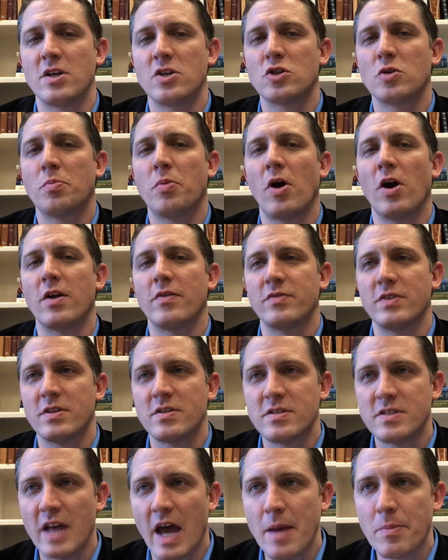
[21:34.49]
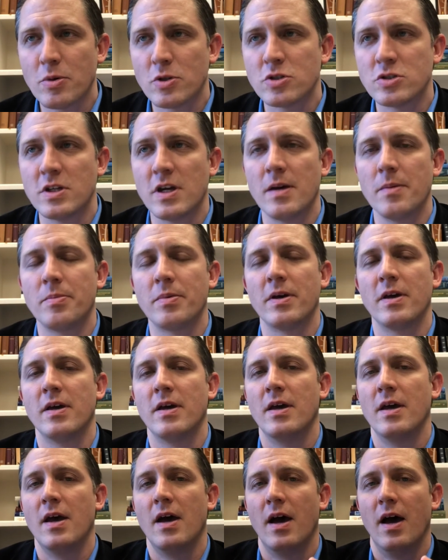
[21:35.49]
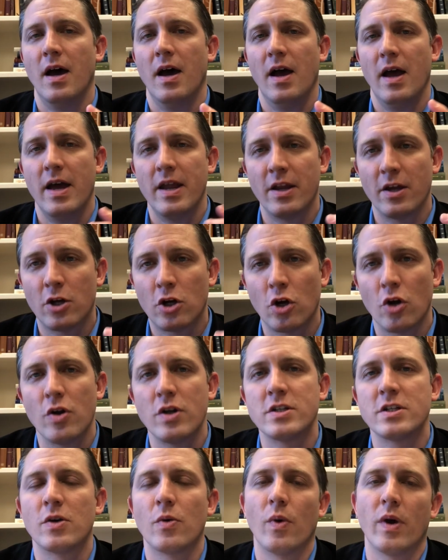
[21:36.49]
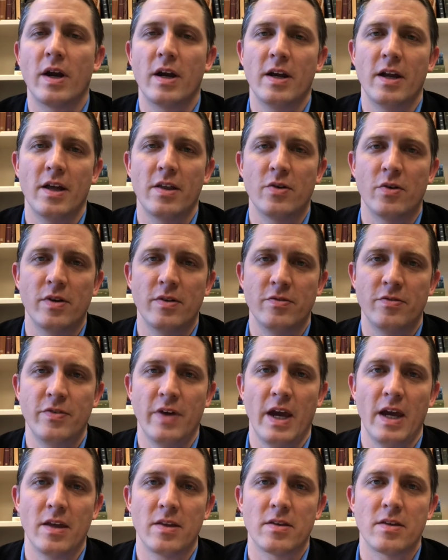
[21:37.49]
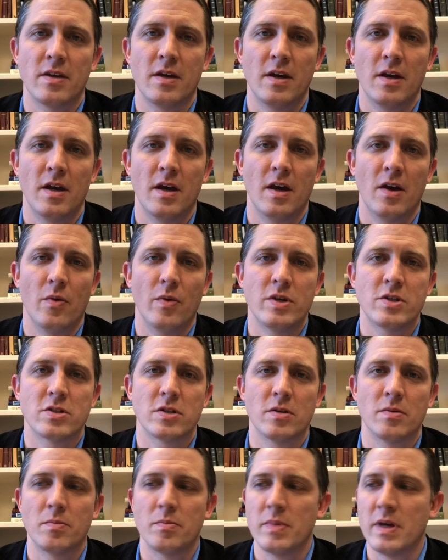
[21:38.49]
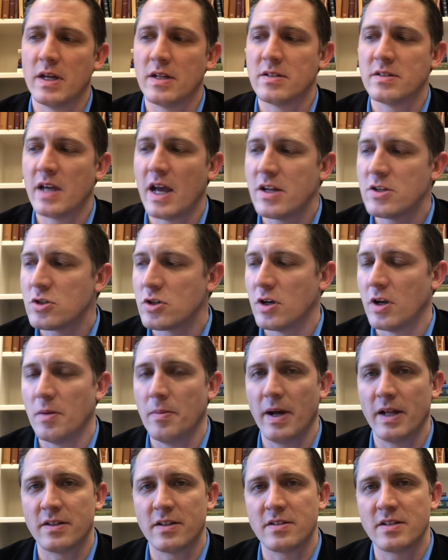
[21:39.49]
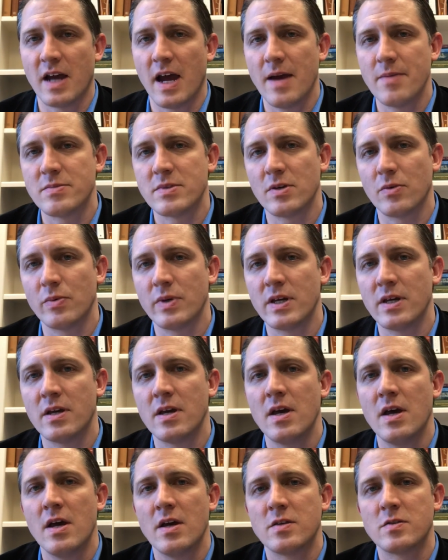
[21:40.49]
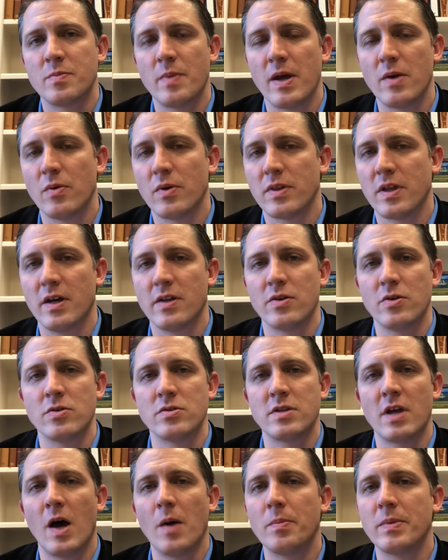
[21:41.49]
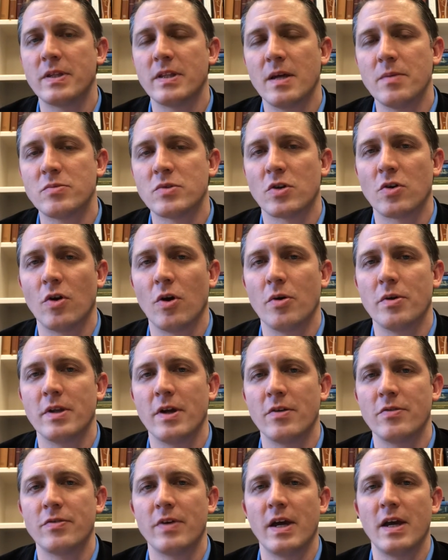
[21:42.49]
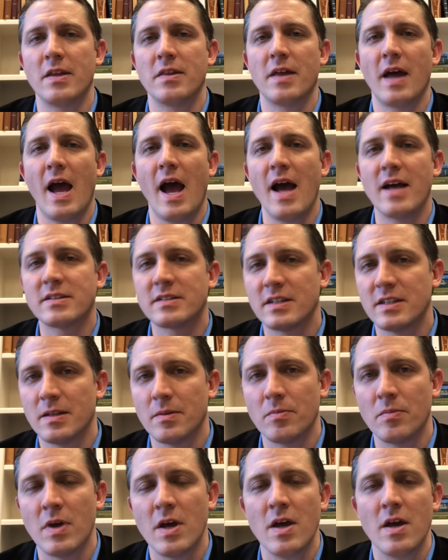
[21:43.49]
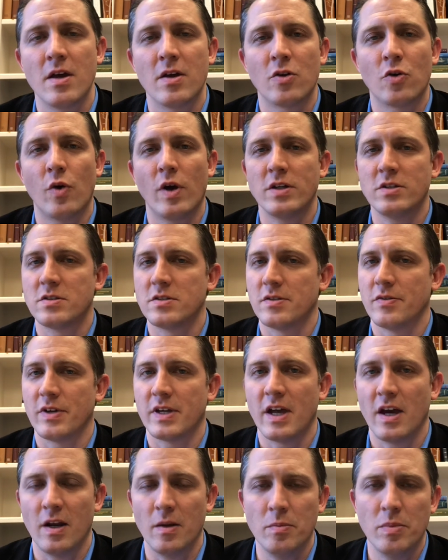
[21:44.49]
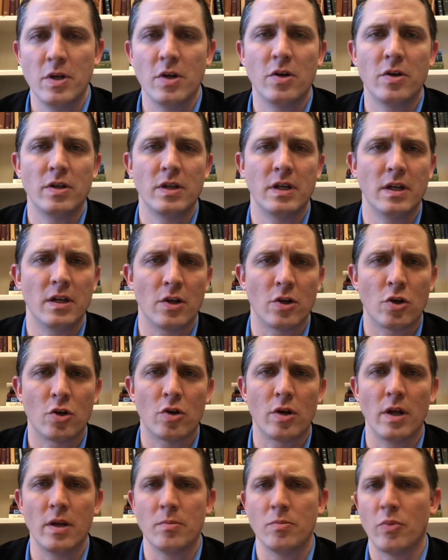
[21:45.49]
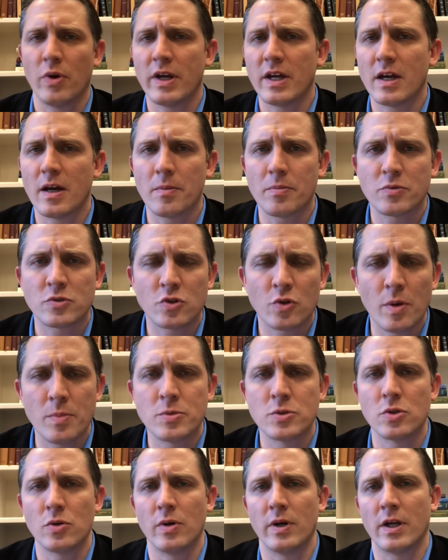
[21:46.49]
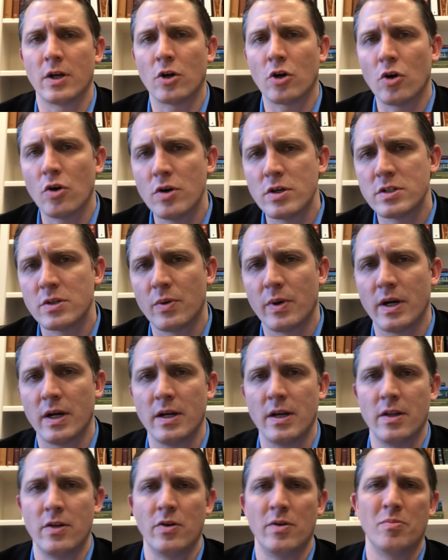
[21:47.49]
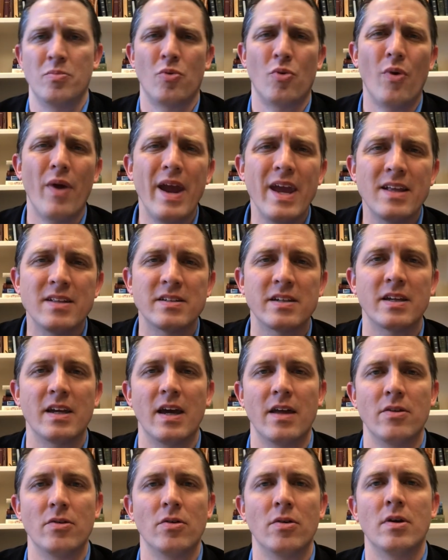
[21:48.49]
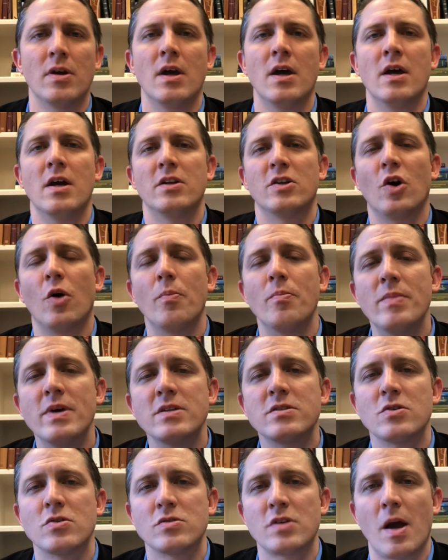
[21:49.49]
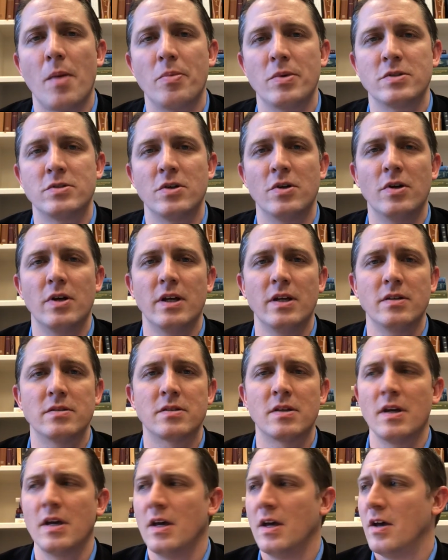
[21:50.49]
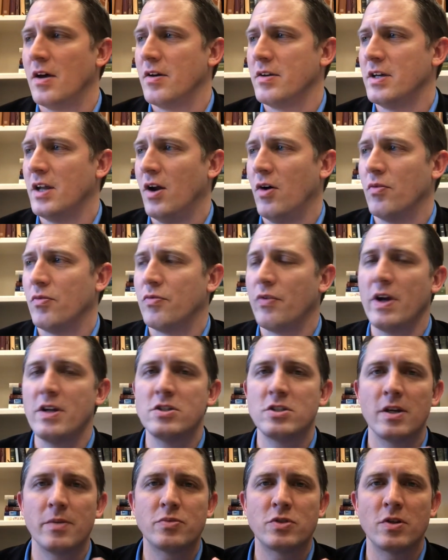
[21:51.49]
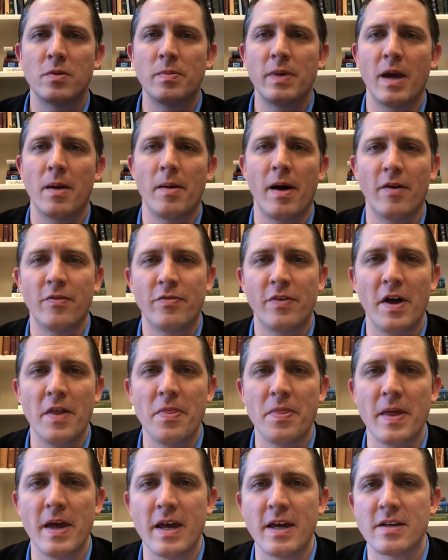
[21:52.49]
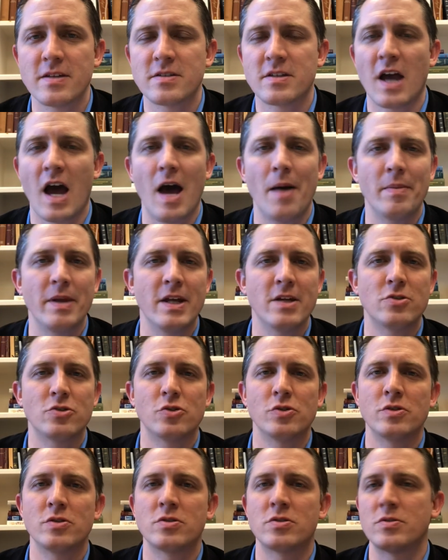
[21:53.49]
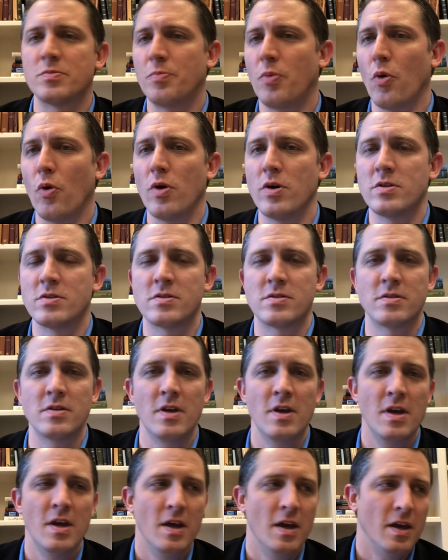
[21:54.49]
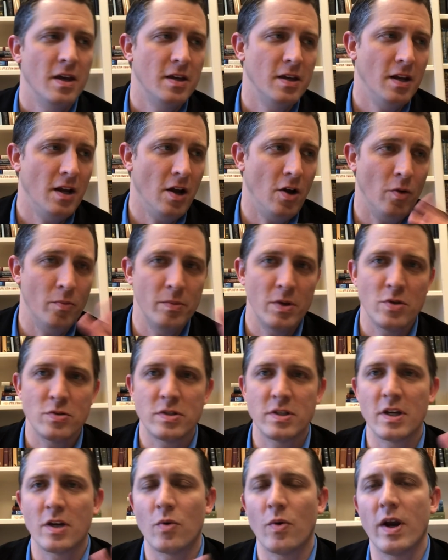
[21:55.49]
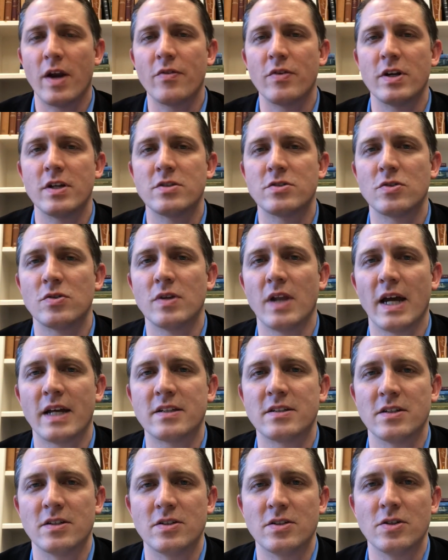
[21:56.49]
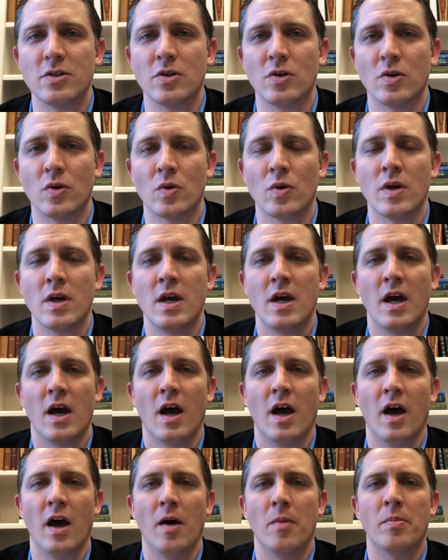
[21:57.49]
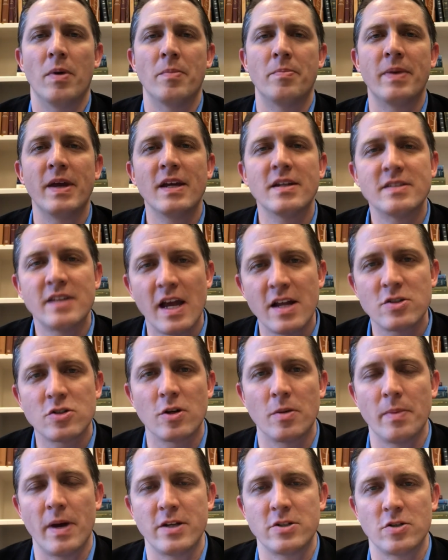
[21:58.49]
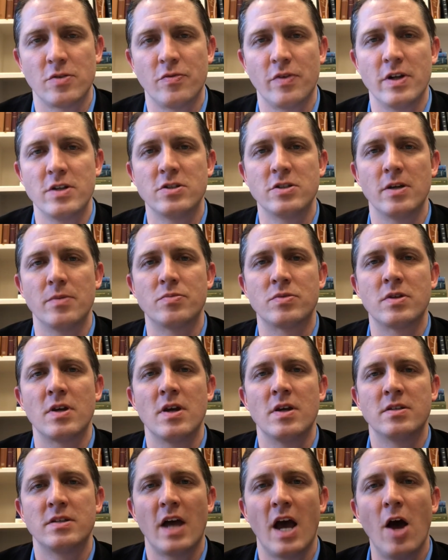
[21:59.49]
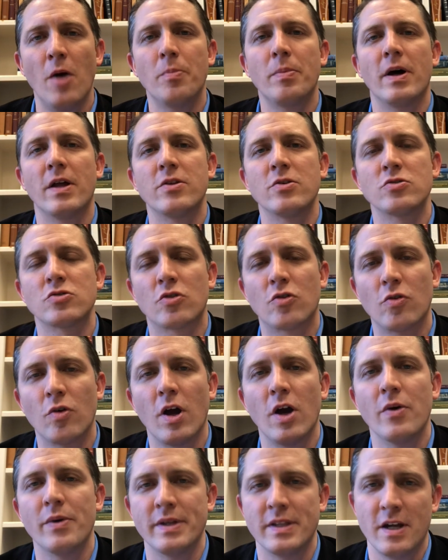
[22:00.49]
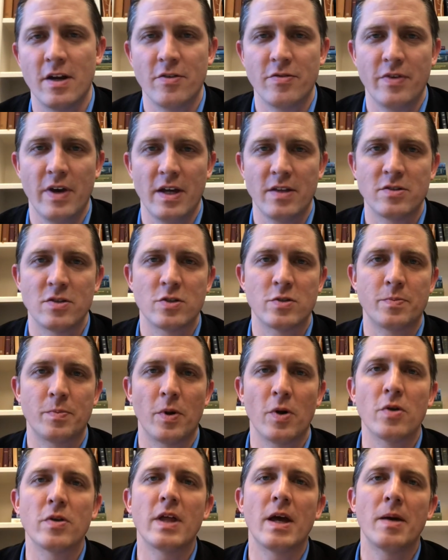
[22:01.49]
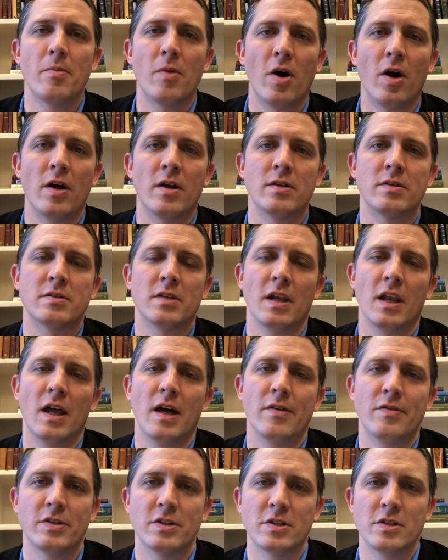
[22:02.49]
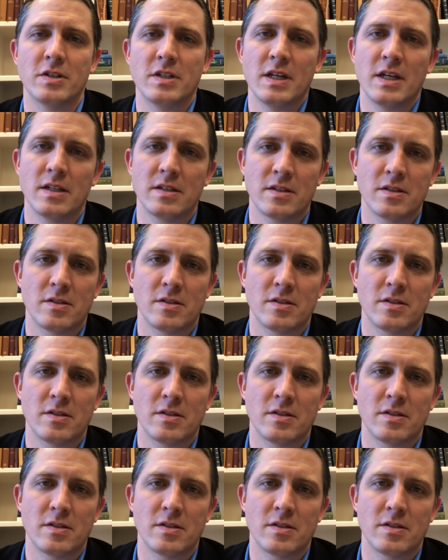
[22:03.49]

part of discipleship and encouraging one another in faith. And we should be intentional about the times that we spend with others, helping them to grow in their faith, asking them questions of accountability and bringing up scripture and encouraging one another and praying together. Don't miss those opportunities. You know, friendships should be about fun things, common interests, sports, you know, music, whatever it is you like to do. But be intentional about your friendships to help others grow in their faith, to spur them on to love and good deeds, as